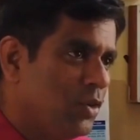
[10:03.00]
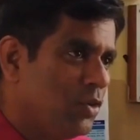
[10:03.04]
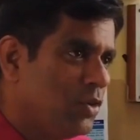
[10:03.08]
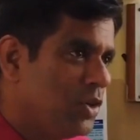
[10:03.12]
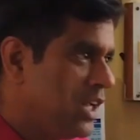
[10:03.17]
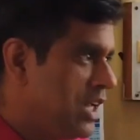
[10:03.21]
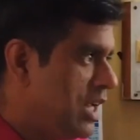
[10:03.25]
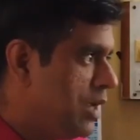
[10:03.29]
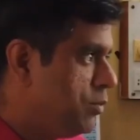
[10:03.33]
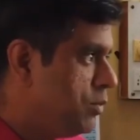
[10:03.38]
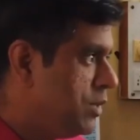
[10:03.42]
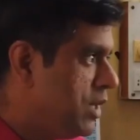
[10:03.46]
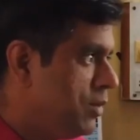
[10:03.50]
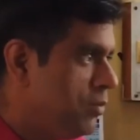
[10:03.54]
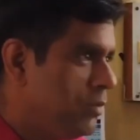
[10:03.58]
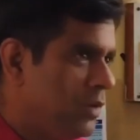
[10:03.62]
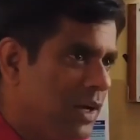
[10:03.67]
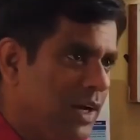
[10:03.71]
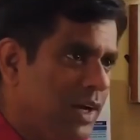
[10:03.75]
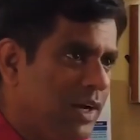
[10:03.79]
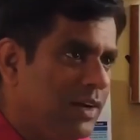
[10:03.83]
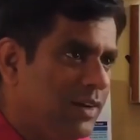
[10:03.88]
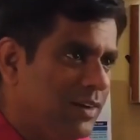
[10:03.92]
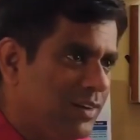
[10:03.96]
not keep
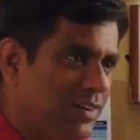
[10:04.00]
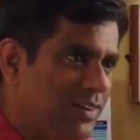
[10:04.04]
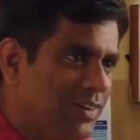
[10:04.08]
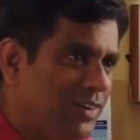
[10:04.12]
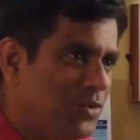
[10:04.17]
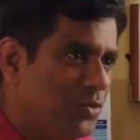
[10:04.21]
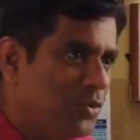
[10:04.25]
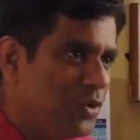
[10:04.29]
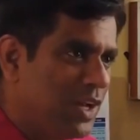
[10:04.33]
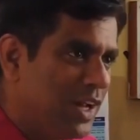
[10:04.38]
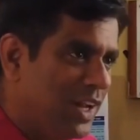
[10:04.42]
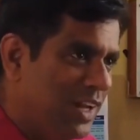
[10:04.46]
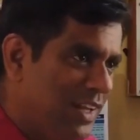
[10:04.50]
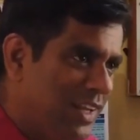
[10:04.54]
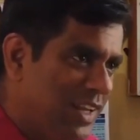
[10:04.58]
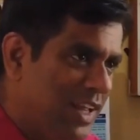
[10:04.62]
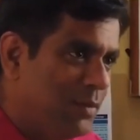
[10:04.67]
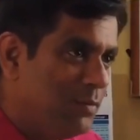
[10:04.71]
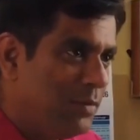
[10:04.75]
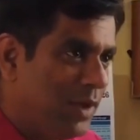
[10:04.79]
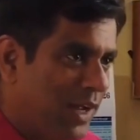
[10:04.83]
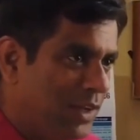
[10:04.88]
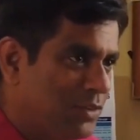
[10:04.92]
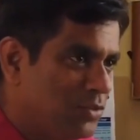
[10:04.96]
them dead, to kill
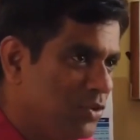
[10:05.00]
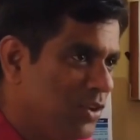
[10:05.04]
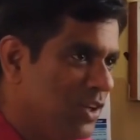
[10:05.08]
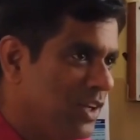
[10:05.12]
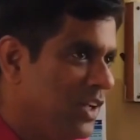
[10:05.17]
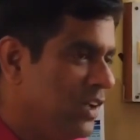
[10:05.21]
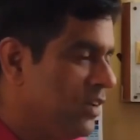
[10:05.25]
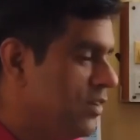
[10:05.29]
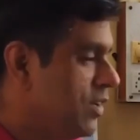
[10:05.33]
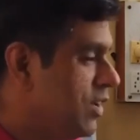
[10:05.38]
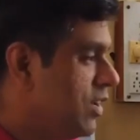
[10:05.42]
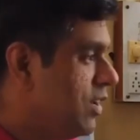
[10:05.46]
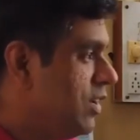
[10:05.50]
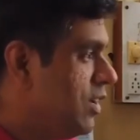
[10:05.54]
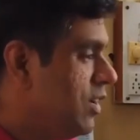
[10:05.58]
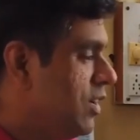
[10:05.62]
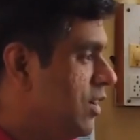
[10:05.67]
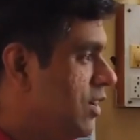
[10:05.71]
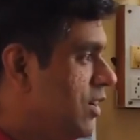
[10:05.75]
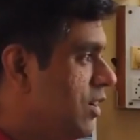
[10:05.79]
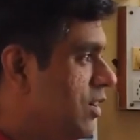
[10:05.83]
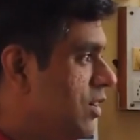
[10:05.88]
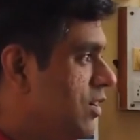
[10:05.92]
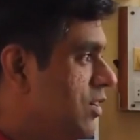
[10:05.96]
them actually,
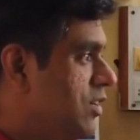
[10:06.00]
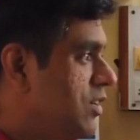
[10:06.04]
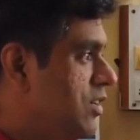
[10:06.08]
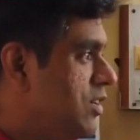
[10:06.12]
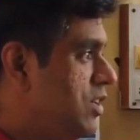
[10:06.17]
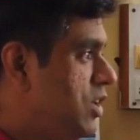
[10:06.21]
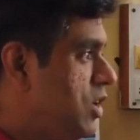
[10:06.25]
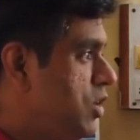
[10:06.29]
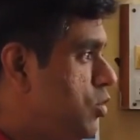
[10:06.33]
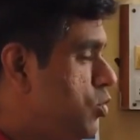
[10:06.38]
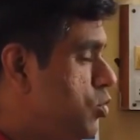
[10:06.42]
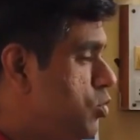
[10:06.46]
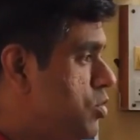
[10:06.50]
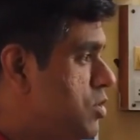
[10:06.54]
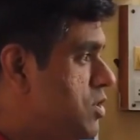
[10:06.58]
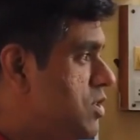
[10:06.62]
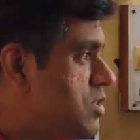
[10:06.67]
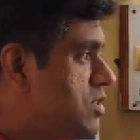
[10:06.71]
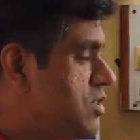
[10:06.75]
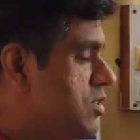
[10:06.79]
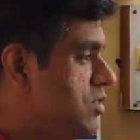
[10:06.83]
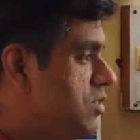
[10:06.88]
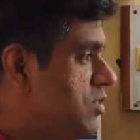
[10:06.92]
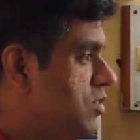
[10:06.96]
they
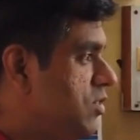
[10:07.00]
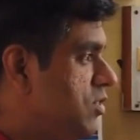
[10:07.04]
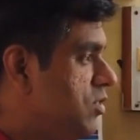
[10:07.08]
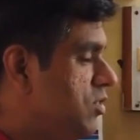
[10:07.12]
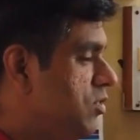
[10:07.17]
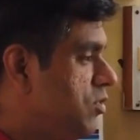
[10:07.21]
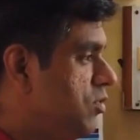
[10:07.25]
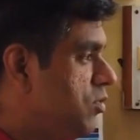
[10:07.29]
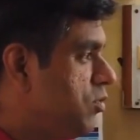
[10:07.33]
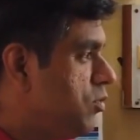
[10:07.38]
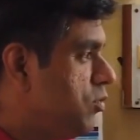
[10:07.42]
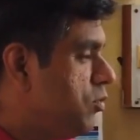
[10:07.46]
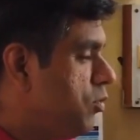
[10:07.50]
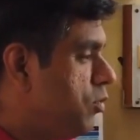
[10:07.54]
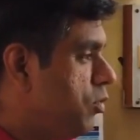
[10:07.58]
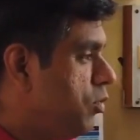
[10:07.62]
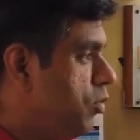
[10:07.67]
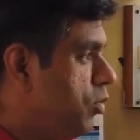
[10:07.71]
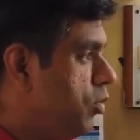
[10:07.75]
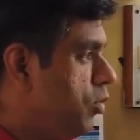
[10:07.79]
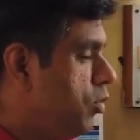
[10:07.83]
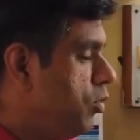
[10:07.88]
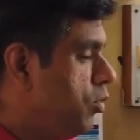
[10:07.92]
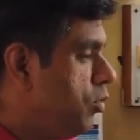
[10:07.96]
use
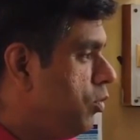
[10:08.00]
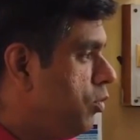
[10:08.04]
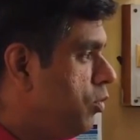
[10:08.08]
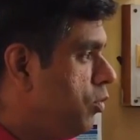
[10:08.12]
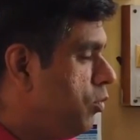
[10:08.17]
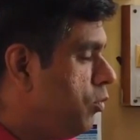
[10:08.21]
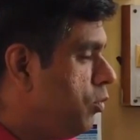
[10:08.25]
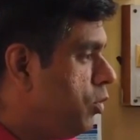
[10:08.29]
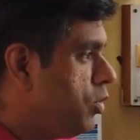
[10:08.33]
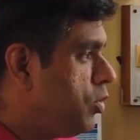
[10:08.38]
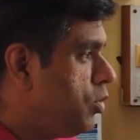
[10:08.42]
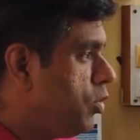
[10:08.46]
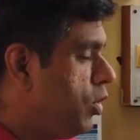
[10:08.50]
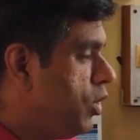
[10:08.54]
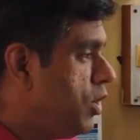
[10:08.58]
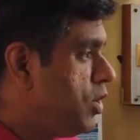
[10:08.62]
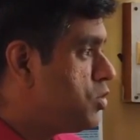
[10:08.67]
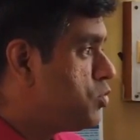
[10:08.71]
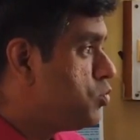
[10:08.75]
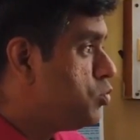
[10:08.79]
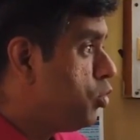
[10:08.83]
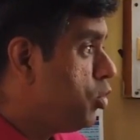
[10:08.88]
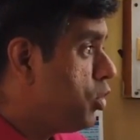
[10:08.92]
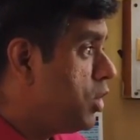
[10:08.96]
what you
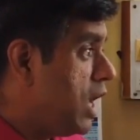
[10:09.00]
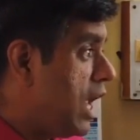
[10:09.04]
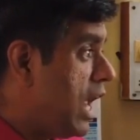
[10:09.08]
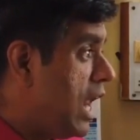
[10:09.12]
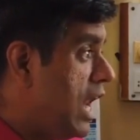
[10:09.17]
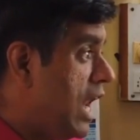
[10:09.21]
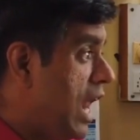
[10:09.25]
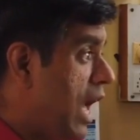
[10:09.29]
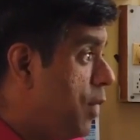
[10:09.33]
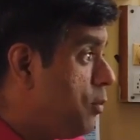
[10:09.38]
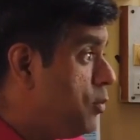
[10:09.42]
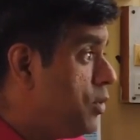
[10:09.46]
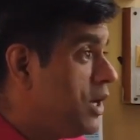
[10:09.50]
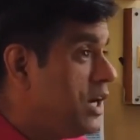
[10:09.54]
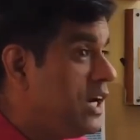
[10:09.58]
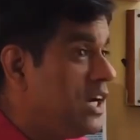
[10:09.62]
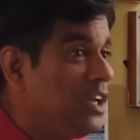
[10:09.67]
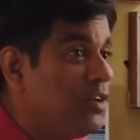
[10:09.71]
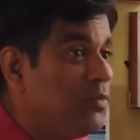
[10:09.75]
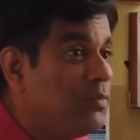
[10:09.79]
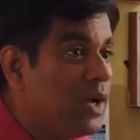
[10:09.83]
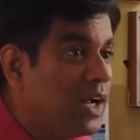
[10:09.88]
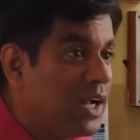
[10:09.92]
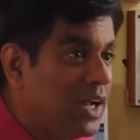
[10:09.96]
call as more
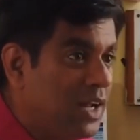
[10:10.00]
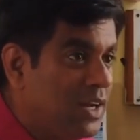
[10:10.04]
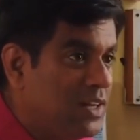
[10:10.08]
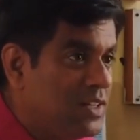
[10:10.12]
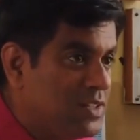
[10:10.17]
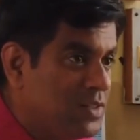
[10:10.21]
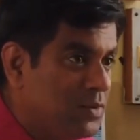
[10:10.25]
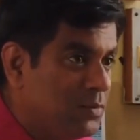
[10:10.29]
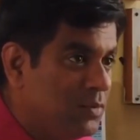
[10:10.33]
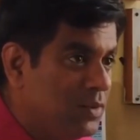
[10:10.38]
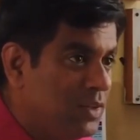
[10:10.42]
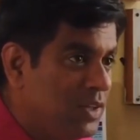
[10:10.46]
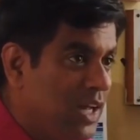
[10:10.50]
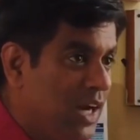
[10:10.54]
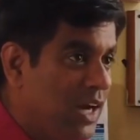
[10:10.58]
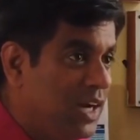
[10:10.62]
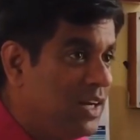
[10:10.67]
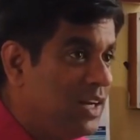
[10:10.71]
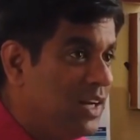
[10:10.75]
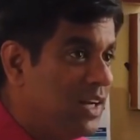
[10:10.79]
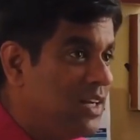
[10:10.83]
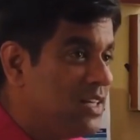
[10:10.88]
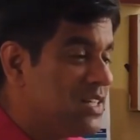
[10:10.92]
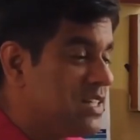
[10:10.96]
elaborative mechanism.
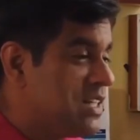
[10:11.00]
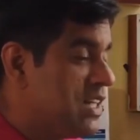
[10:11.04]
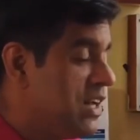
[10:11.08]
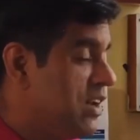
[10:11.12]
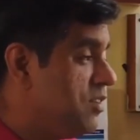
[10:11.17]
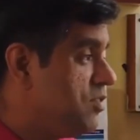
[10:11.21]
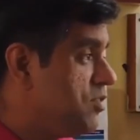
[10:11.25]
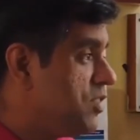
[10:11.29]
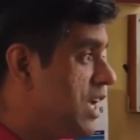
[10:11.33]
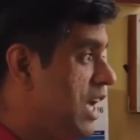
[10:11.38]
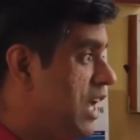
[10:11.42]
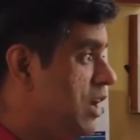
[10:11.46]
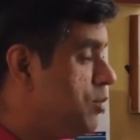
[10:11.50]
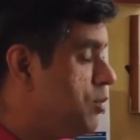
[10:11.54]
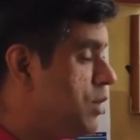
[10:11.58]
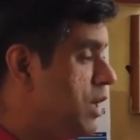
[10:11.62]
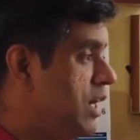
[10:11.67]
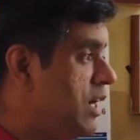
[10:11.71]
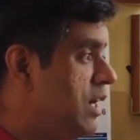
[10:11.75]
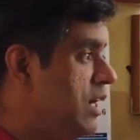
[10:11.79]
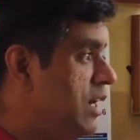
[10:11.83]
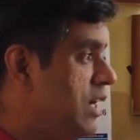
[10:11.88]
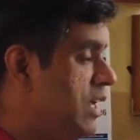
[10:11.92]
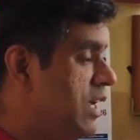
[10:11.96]
That itself can
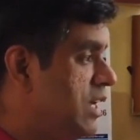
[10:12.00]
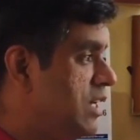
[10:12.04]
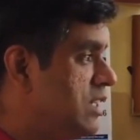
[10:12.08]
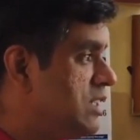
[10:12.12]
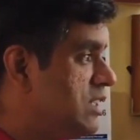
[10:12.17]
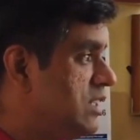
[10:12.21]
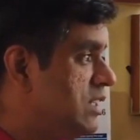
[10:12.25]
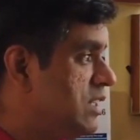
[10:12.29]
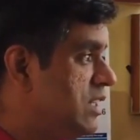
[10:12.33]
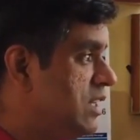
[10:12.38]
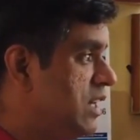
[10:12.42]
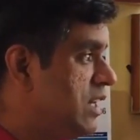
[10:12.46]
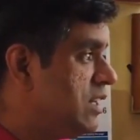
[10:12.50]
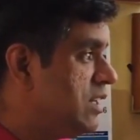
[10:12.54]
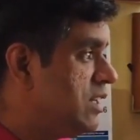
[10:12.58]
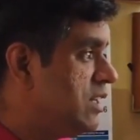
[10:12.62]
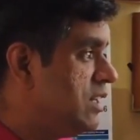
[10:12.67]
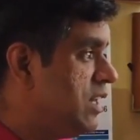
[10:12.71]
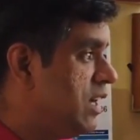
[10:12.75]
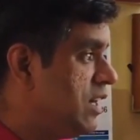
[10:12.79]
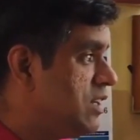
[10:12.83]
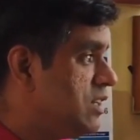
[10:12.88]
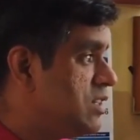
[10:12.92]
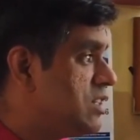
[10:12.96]
be an indication
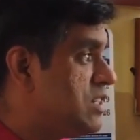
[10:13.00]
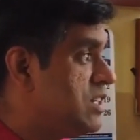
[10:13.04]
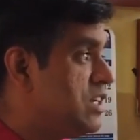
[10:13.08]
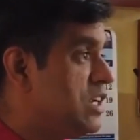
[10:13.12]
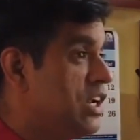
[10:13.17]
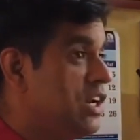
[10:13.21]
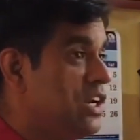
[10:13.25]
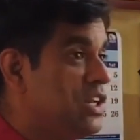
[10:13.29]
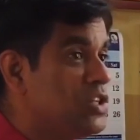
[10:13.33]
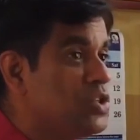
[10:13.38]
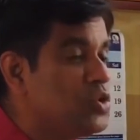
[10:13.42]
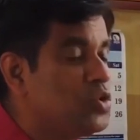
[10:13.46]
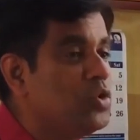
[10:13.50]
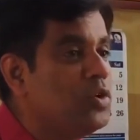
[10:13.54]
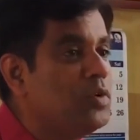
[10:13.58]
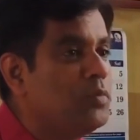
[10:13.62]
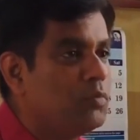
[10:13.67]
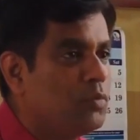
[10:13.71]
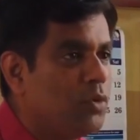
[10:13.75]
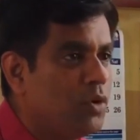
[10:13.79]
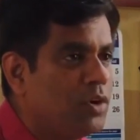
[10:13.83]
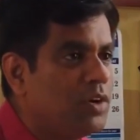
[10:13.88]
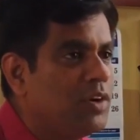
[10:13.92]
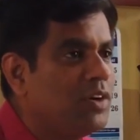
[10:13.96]
that that is really so
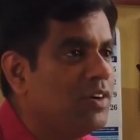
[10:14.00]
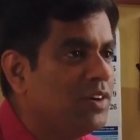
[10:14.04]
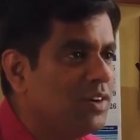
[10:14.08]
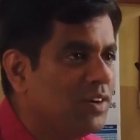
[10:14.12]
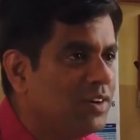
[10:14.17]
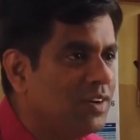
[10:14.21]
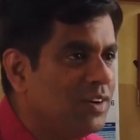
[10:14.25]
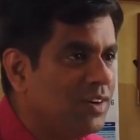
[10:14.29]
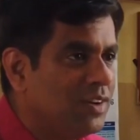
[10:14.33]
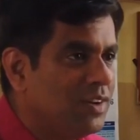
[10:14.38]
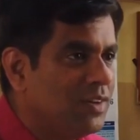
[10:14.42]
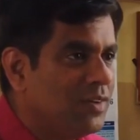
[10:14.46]
important.